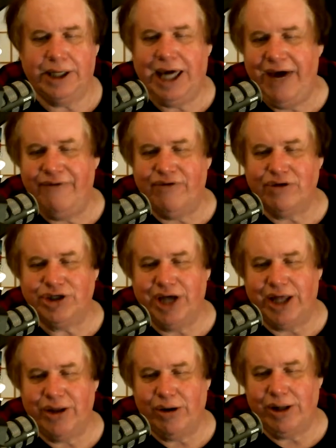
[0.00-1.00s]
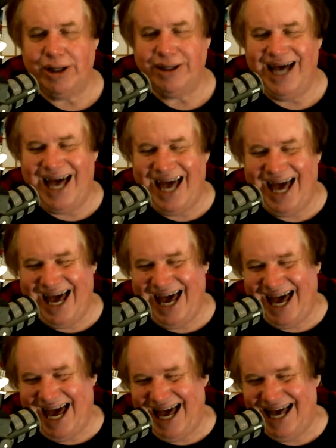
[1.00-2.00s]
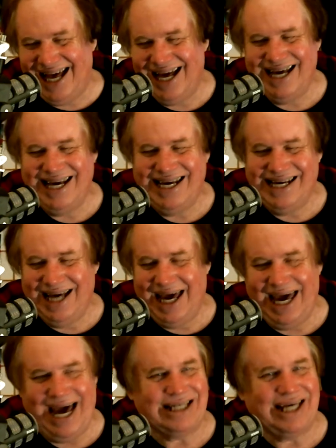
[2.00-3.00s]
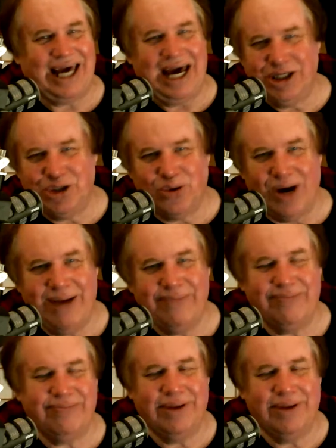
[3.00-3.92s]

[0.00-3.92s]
Kiefer Sutherland. He has kids, right?